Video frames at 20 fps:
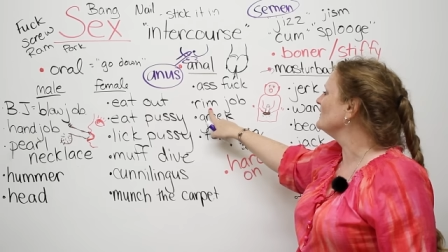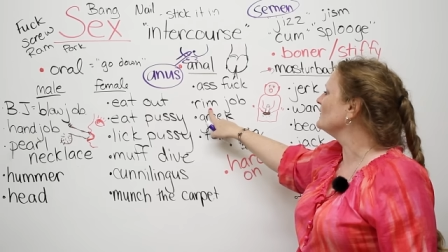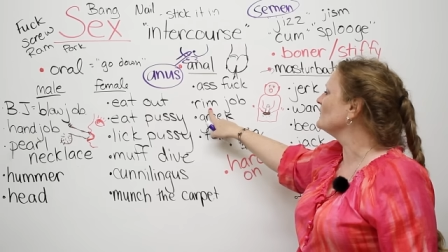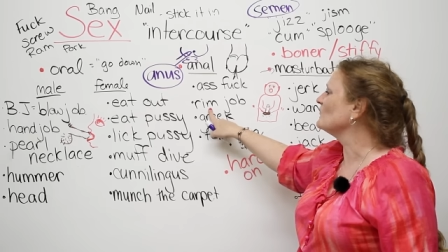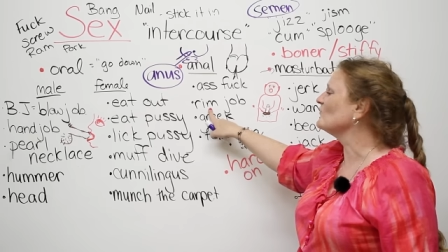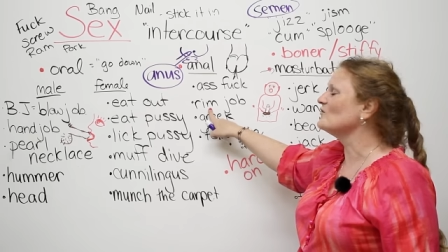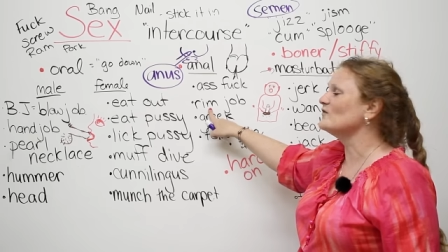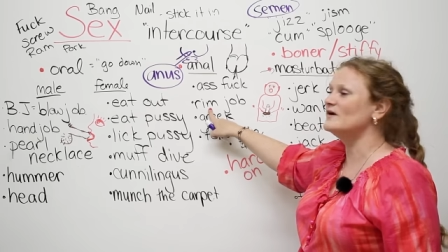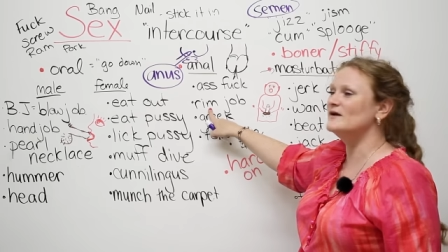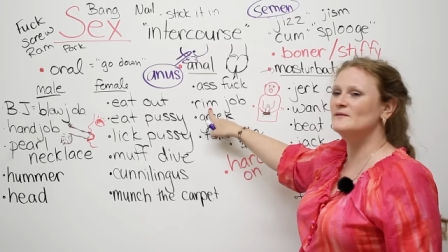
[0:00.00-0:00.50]

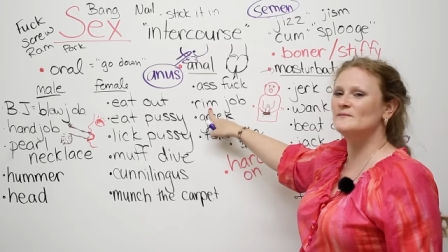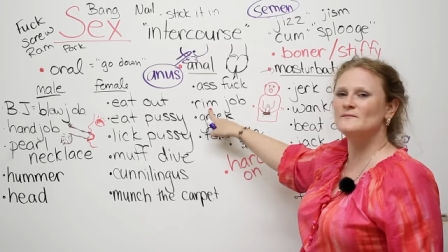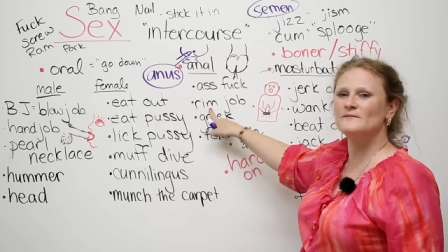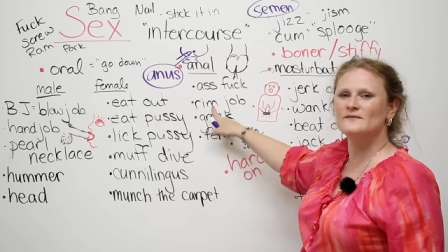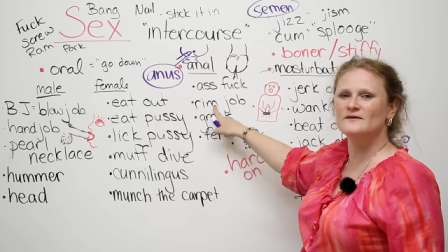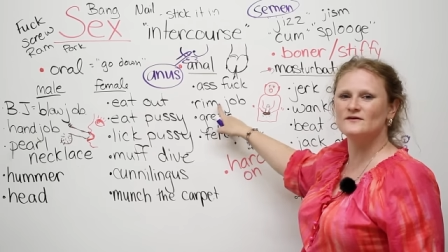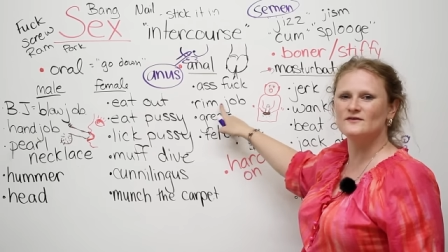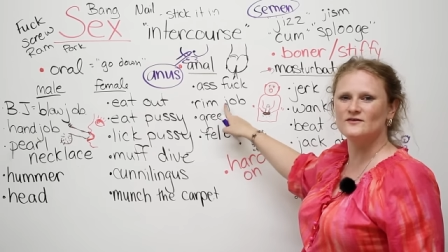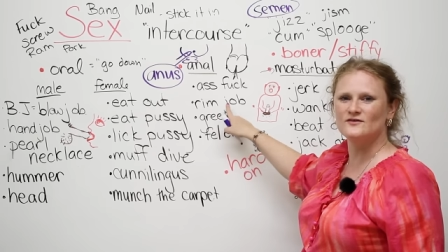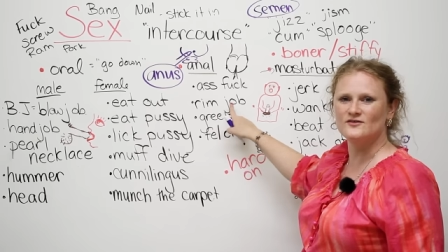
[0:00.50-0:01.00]
rim
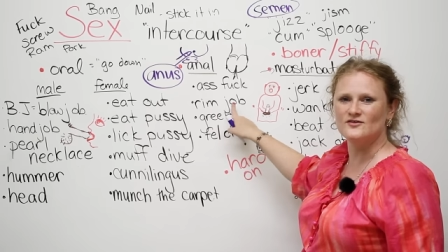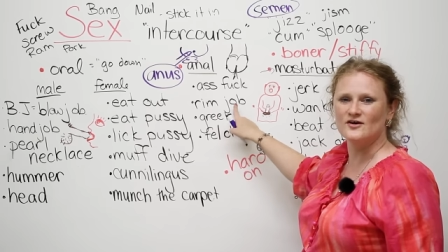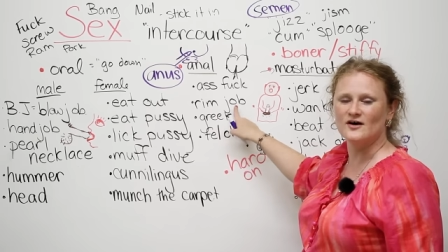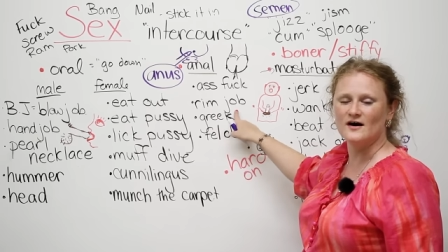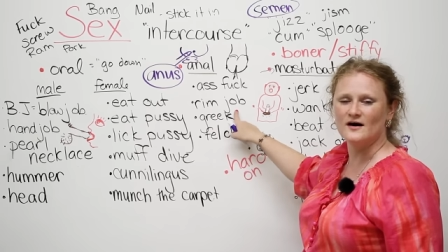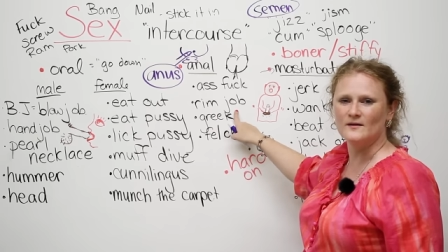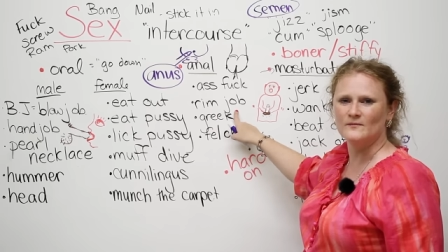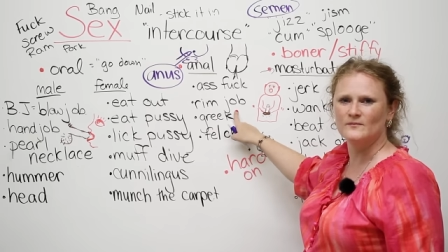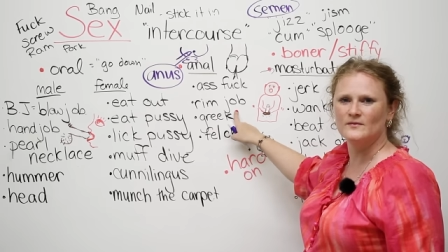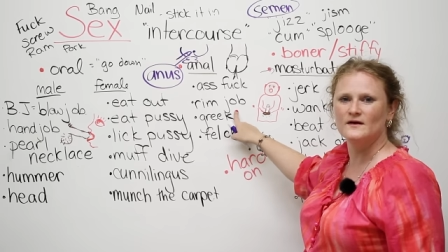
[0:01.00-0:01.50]

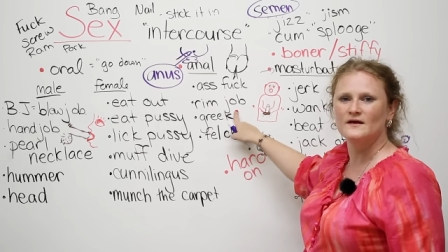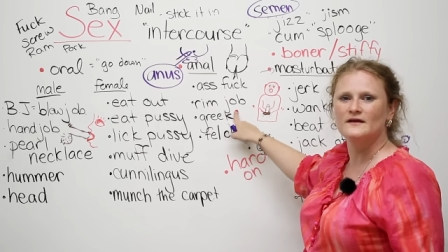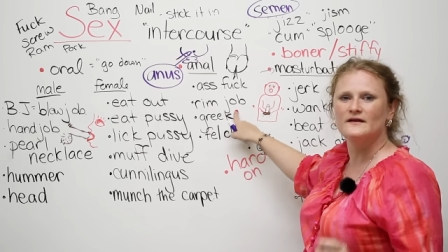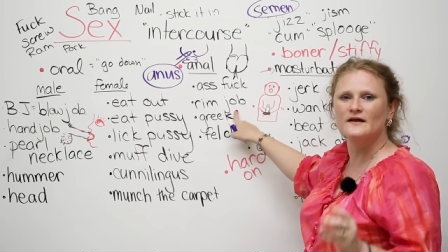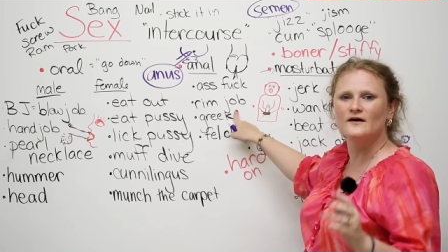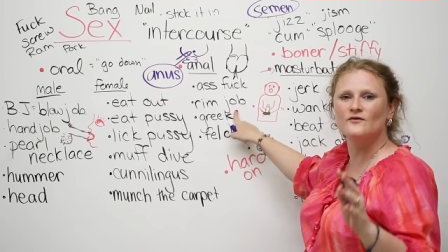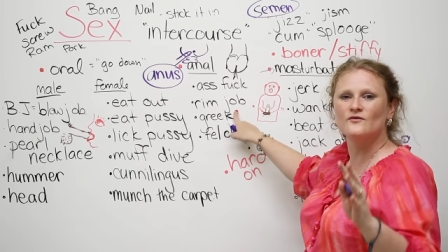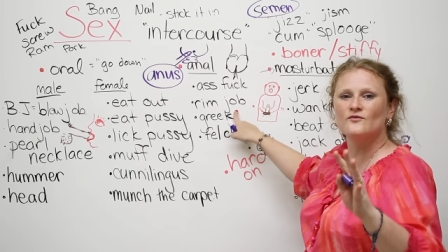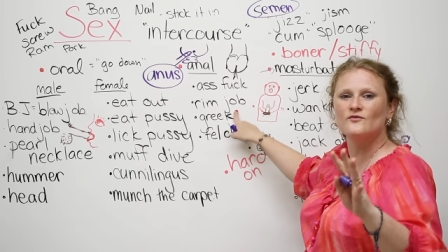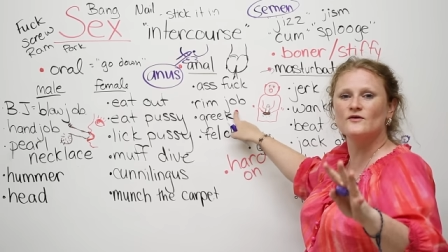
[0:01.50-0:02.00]
job.
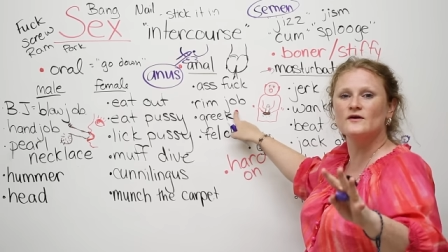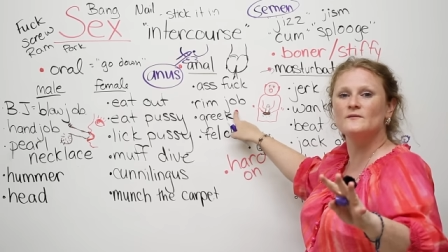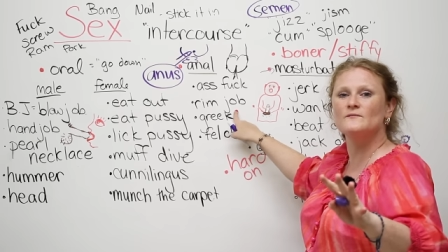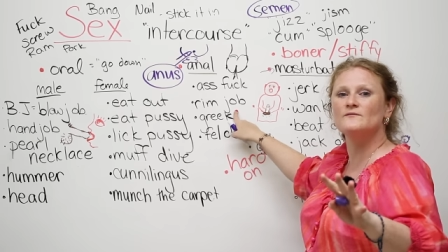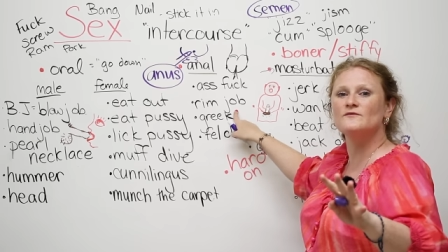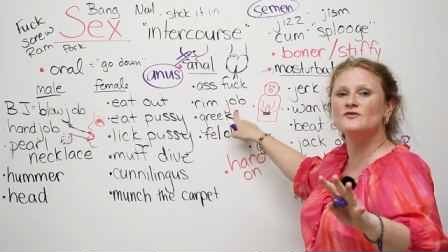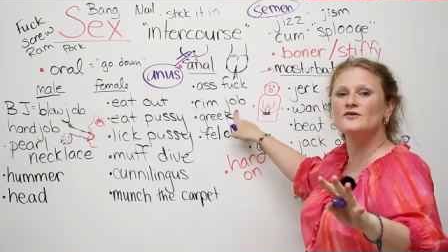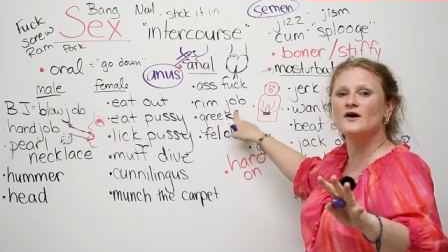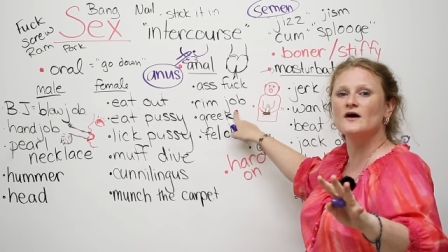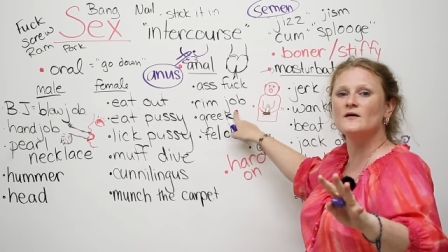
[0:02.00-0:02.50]
Now,
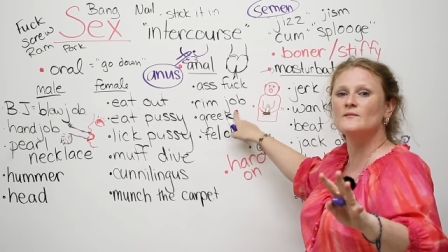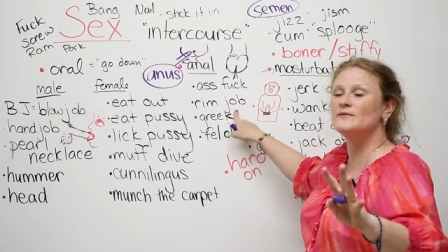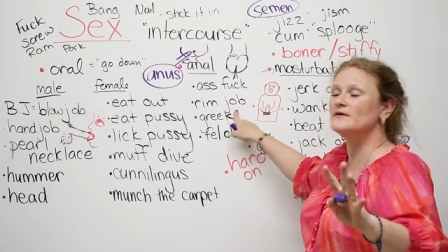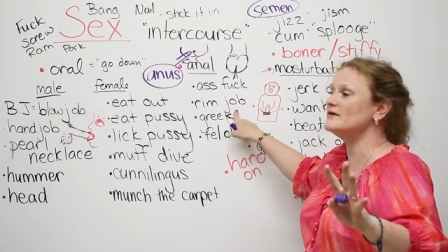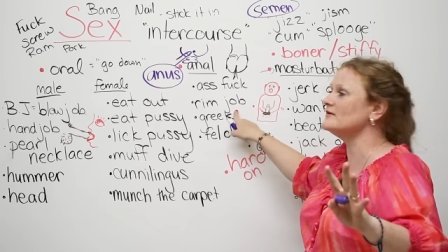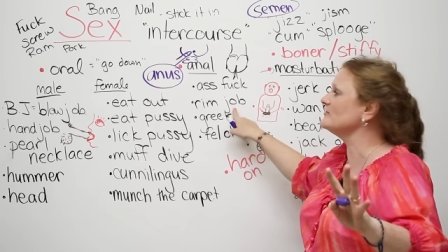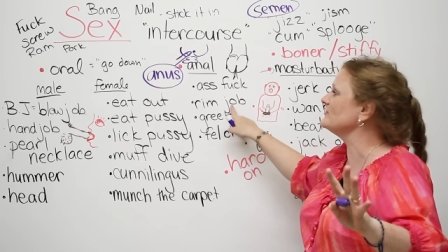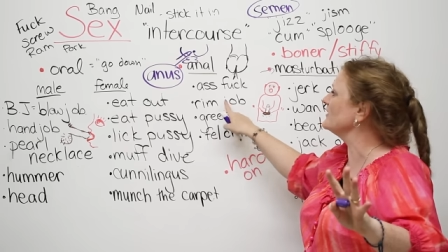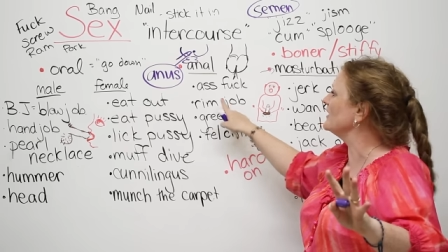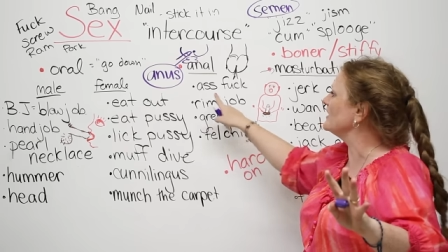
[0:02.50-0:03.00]
rim job
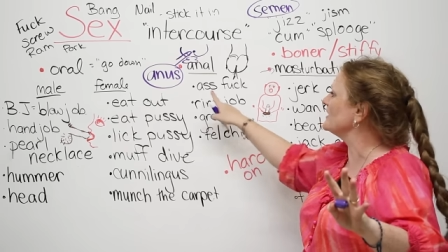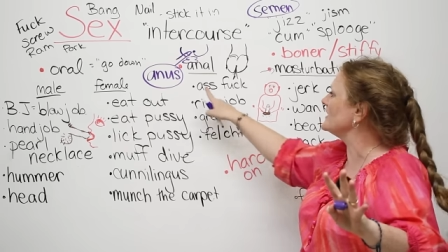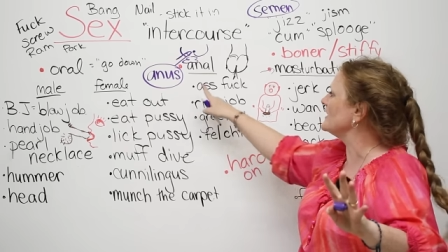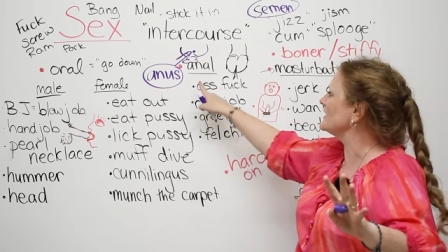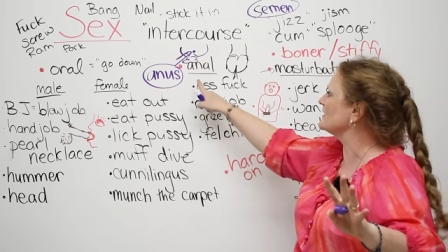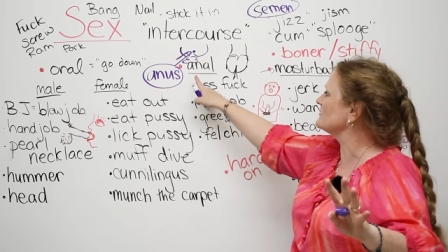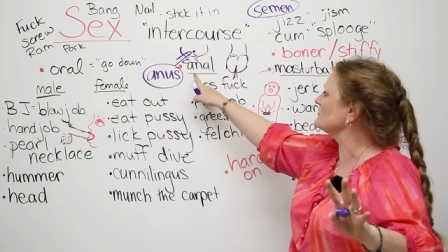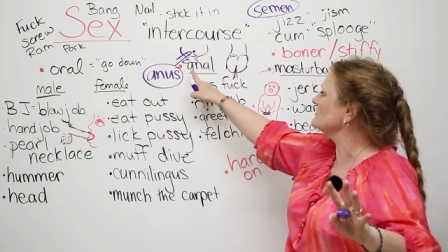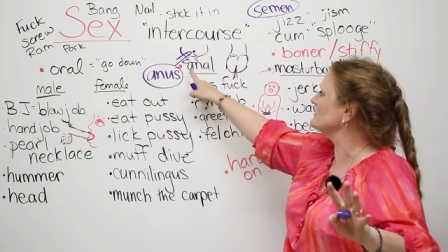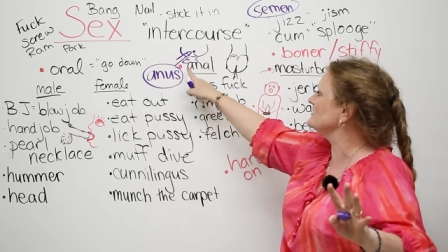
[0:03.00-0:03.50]
is not
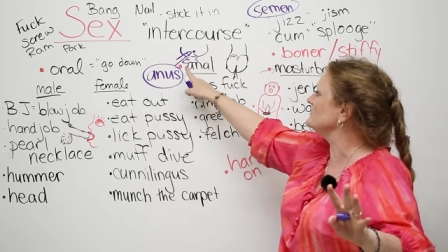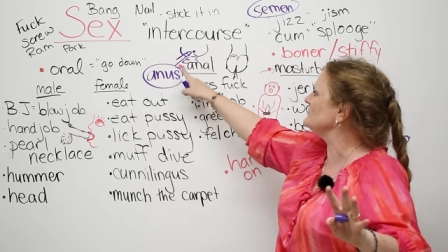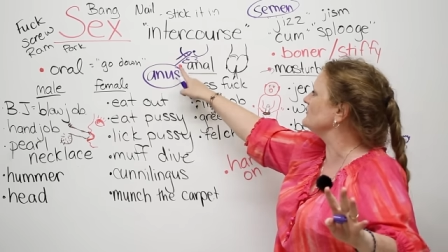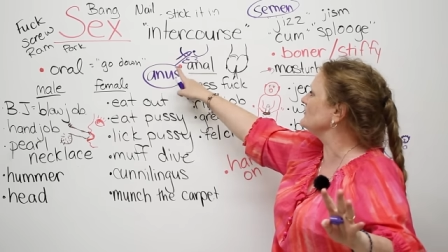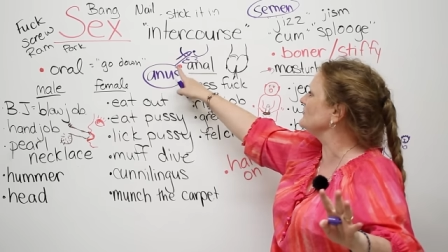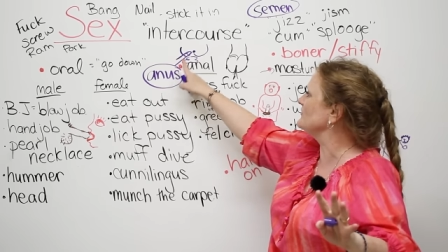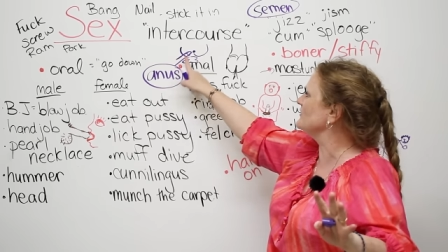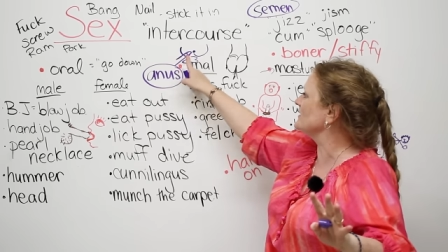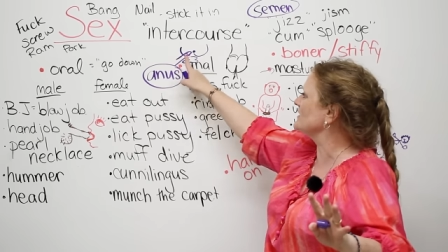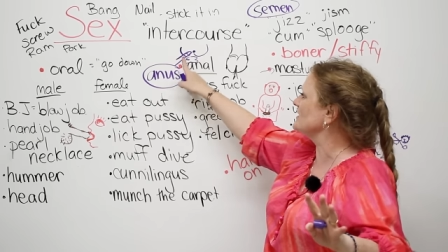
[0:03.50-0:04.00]
actually
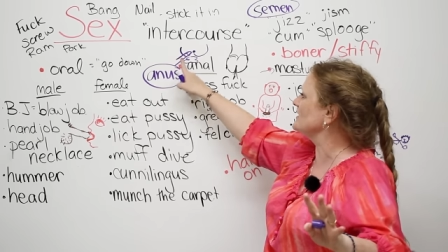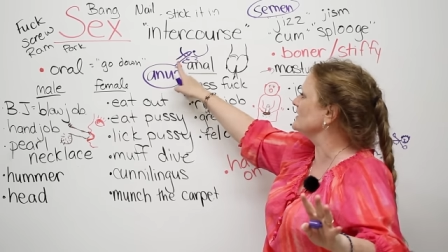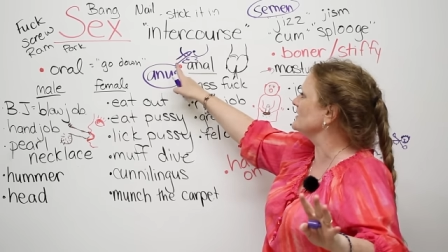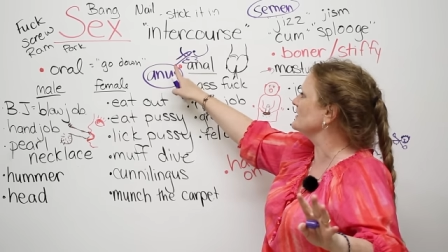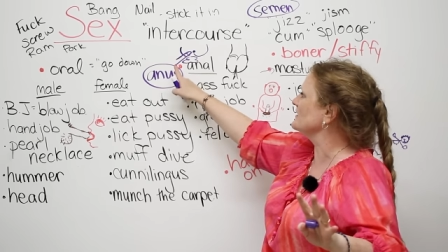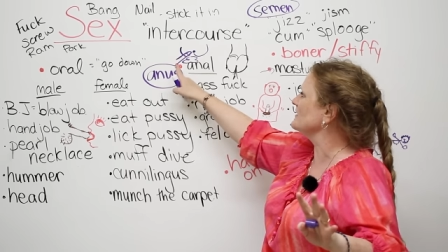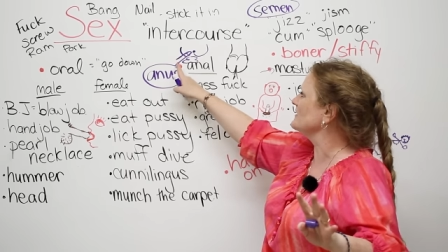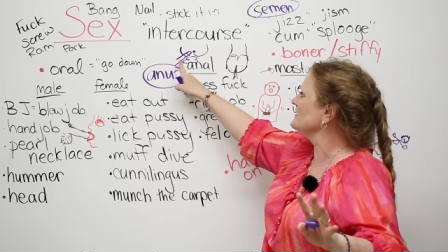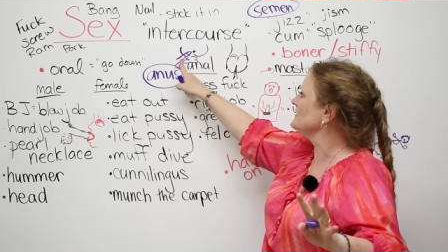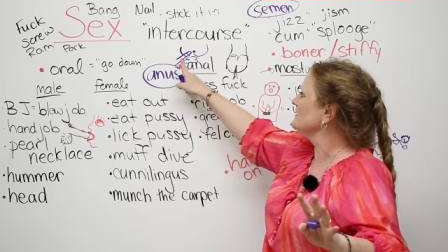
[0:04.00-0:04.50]

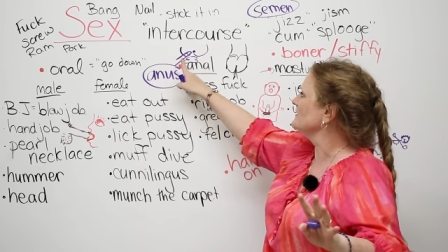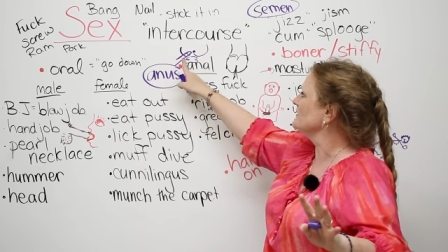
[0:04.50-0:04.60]
sticking